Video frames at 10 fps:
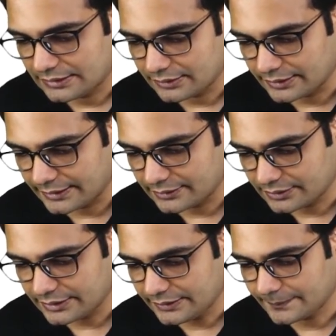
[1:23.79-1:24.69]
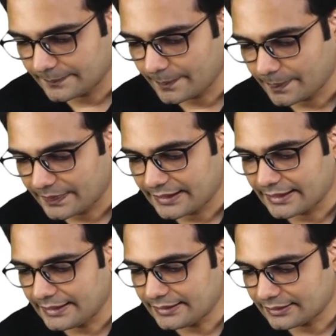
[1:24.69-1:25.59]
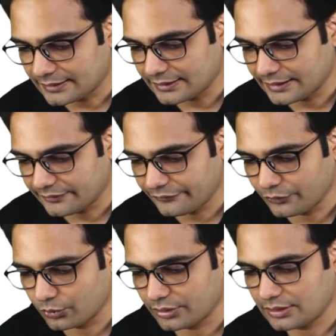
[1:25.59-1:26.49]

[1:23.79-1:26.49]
grade 3 and grade 4.